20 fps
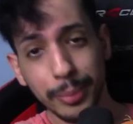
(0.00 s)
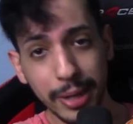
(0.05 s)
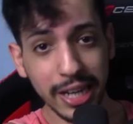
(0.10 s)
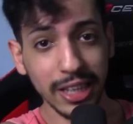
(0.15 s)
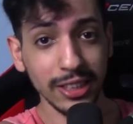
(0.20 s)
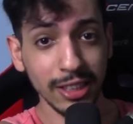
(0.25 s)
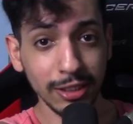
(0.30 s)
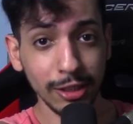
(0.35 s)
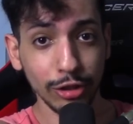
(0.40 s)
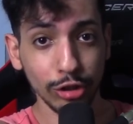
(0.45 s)

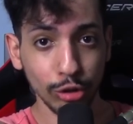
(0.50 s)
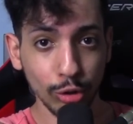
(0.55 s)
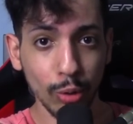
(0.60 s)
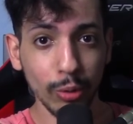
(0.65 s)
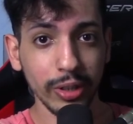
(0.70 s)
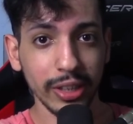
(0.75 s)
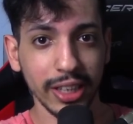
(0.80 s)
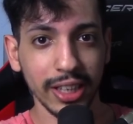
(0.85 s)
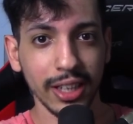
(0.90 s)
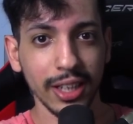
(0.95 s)
ahead in the
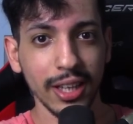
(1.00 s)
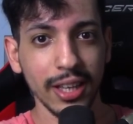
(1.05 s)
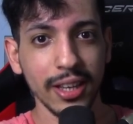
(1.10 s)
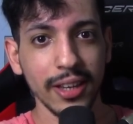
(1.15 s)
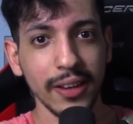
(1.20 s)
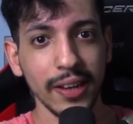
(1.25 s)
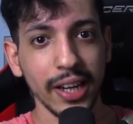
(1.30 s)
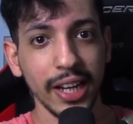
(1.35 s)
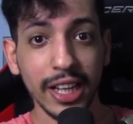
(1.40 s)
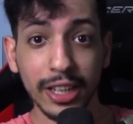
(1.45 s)
story.
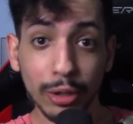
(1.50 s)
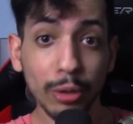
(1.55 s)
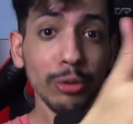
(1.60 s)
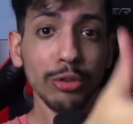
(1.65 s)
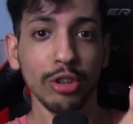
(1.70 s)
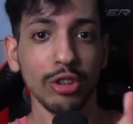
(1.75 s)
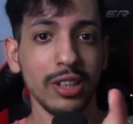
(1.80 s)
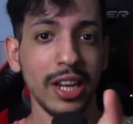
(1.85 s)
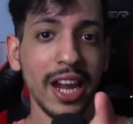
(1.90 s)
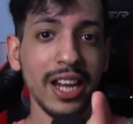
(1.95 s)
And
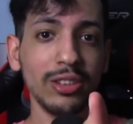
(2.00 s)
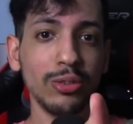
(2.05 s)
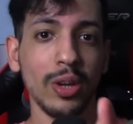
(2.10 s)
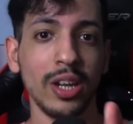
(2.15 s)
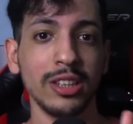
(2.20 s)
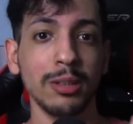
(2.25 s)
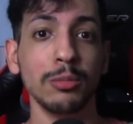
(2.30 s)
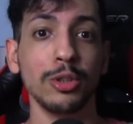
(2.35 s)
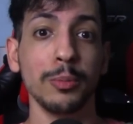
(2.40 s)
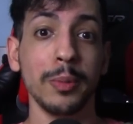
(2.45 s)
also they had to
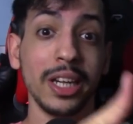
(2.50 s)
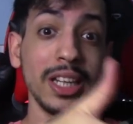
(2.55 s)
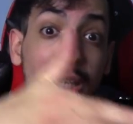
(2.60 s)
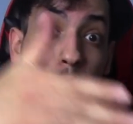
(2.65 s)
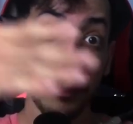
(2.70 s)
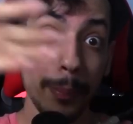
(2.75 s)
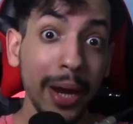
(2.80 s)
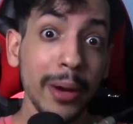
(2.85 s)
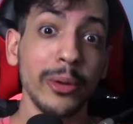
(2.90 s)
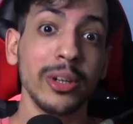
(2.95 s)
end him to make it
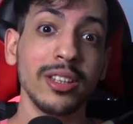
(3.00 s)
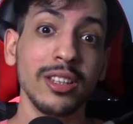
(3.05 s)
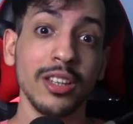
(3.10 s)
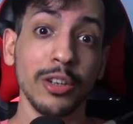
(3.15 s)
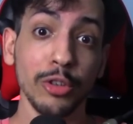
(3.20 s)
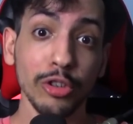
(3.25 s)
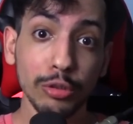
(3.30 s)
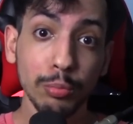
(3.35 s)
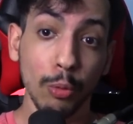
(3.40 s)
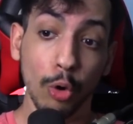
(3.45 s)
apparent that there
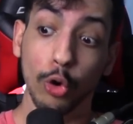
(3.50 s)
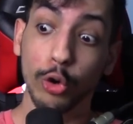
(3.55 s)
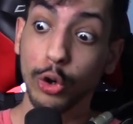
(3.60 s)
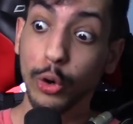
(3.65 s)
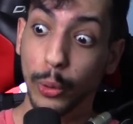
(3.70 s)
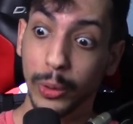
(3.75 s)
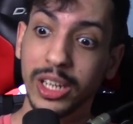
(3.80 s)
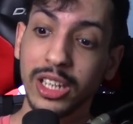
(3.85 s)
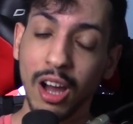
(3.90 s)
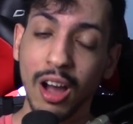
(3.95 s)
is more
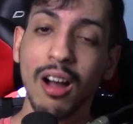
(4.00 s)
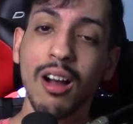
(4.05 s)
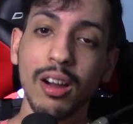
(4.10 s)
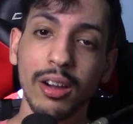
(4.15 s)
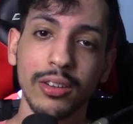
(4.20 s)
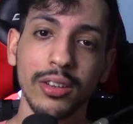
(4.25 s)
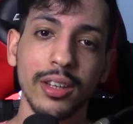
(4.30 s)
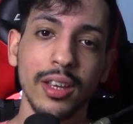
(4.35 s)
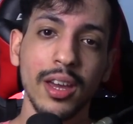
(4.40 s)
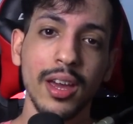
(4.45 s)
going
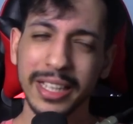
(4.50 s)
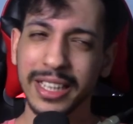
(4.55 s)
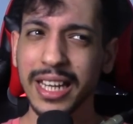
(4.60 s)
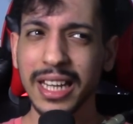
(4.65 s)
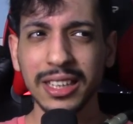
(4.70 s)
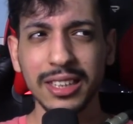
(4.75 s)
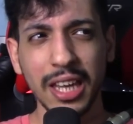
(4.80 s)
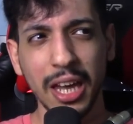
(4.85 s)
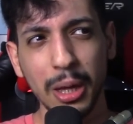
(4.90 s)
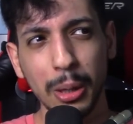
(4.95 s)
on. But I
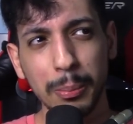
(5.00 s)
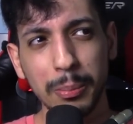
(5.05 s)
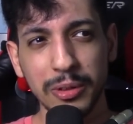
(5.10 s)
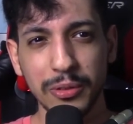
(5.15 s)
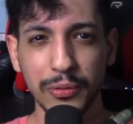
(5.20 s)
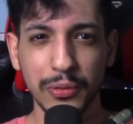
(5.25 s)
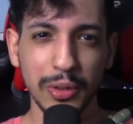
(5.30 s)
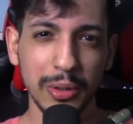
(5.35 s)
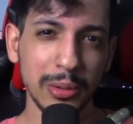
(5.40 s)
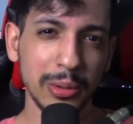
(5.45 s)
can't help but
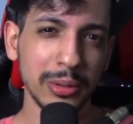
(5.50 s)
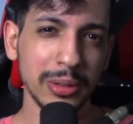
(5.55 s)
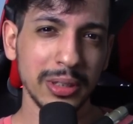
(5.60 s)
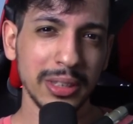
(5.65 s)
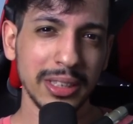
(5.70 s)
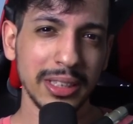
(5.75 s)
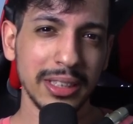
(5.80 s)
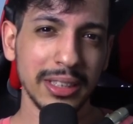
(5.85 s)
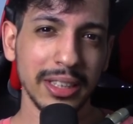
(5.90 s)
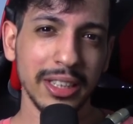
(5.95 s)
feel
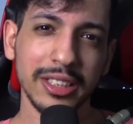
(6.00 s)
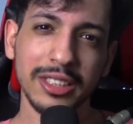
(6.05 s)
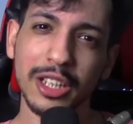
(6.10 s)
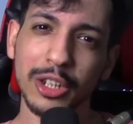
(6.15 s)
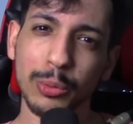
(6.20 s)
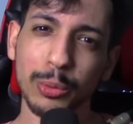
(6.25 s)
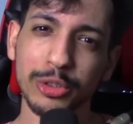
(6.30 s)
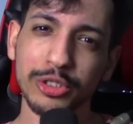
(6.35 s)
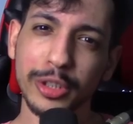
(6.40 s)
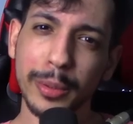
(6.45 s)
like
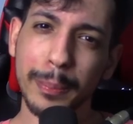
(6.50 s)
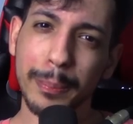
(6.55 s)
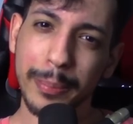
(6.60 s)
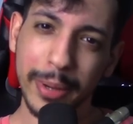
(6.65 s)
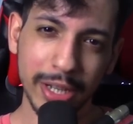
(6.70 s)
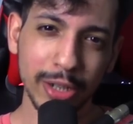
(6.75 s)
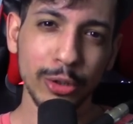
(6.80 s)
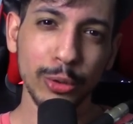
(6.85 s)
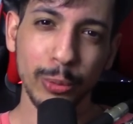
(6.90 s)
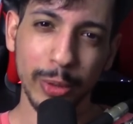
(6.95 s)
there was a
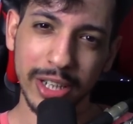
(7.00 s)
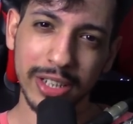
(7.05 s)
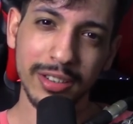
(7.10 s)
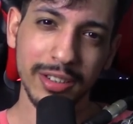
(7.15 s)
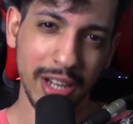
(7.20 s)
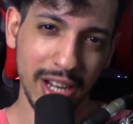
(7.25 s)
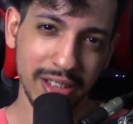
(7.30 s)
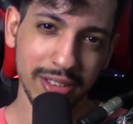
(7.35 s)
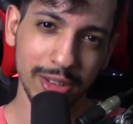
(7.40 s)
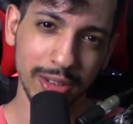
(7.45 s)
better way to
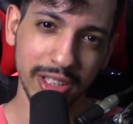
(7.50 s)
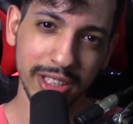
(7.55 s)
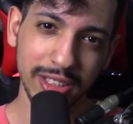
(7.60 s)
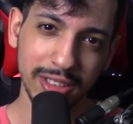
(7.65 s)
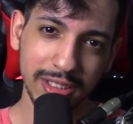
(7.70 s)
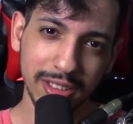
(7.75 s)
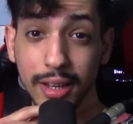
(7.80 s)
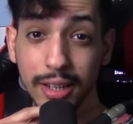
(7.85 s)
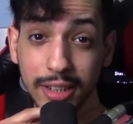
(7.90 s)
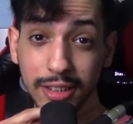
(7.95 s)
handle
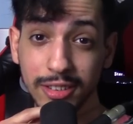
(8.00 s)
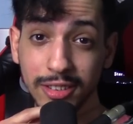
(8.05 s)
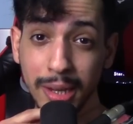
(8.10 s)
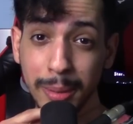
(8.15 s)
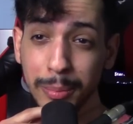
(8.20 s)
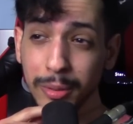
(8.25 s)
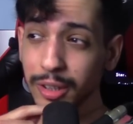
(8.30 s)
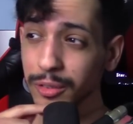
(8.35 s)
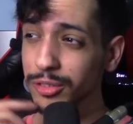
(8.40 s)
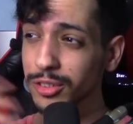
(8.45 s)
it. An
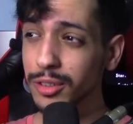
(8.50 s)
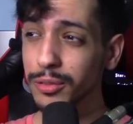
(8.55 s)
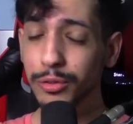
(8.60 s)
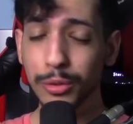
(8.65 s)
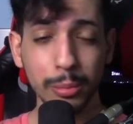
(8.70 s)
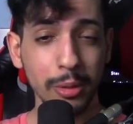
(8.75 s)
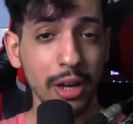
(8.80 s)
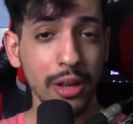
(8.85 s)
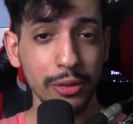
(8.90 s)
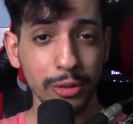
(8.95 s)
example I've seen
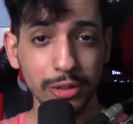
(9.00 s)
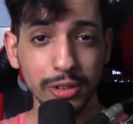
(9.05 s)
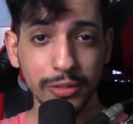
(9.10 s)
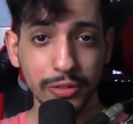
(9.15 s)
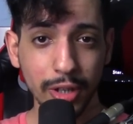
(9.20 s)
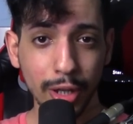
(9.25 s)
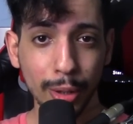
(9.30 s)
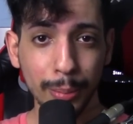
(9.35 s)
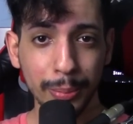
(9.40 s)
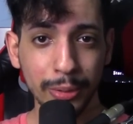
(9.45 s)
from other
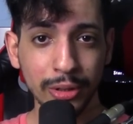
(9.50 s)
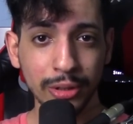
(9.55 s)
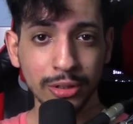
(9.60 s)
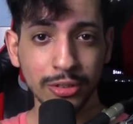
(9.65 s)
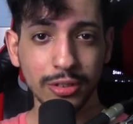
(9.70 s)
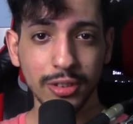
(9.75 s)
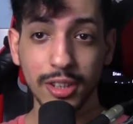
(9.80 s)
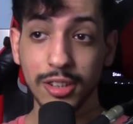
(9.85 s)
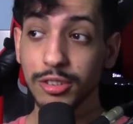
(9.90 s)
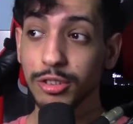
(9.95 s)

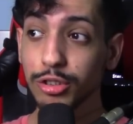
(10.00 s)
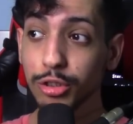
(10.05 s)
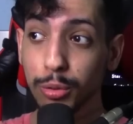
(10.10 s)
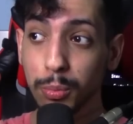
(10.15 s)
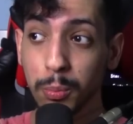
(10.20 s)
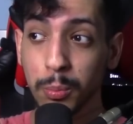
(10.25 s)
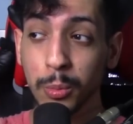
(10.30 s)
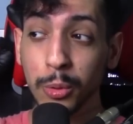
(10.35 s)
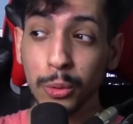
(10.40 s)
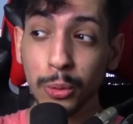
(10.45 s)
developers is to
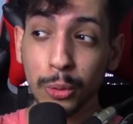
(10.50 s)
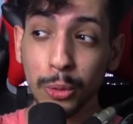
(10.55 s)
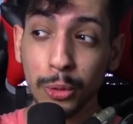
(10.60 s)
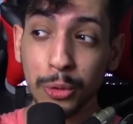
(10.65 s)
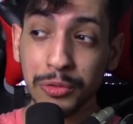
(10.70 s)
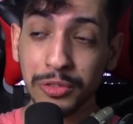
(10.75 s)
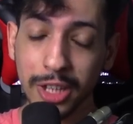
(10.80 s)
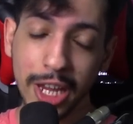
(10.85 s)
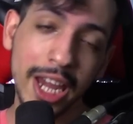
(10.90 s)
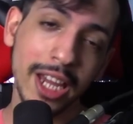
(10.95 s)

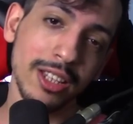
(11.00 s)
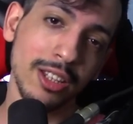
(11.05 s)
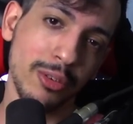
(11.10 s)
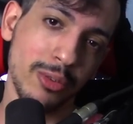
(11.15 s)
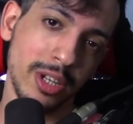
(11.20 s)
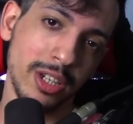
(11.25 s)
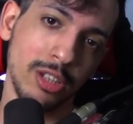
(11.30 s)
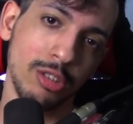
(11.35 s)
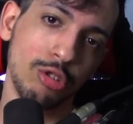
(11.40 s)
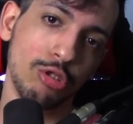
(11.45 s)
move the end
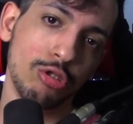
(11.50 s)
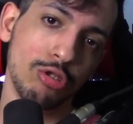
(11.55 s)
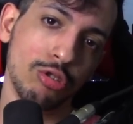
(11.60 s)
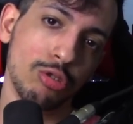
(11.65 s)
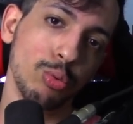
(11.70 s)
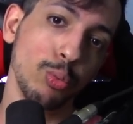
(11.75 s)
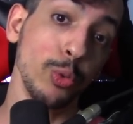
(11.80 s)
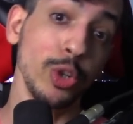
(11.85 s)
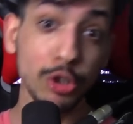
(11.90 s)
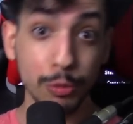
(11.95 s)

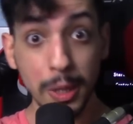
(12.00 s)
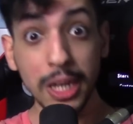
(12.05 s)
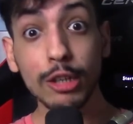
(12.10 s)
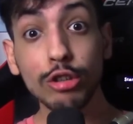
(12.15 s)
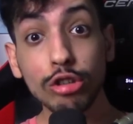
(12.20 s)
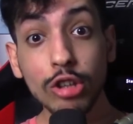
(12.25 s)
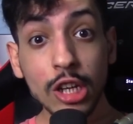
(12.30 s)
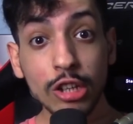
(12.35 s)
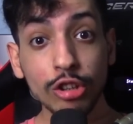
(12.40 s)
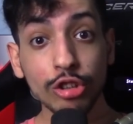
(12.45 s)
credits. Which
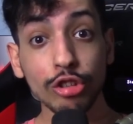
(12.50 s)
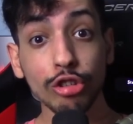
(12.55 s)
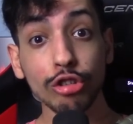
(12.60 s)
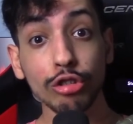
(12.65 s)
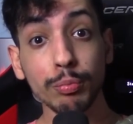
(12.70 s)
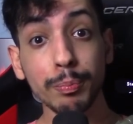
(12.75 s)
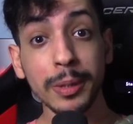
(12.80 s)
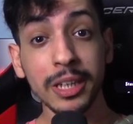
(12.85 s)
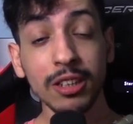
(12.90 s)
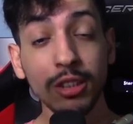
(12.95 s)
makes
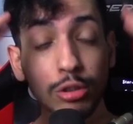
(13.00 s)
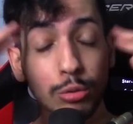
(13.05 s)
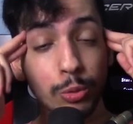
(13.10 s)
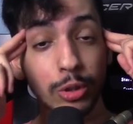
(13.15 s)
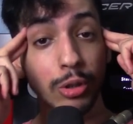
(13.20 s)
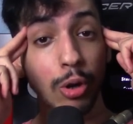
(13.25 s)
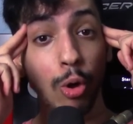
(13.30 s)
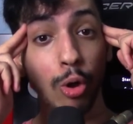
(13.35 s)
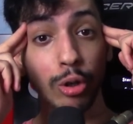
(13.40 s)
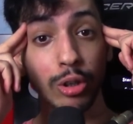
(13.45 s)
sense, because
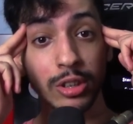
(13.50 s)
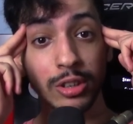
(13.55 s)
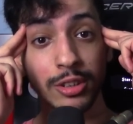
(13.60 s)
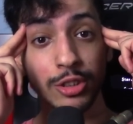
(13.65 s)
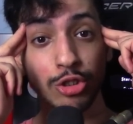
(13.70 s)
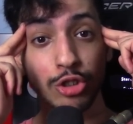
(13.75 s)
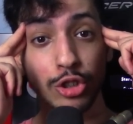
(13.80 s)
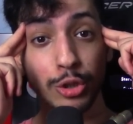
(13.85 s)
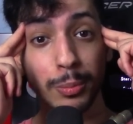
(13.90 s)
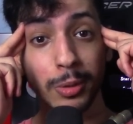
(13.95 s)
we're all conditioned to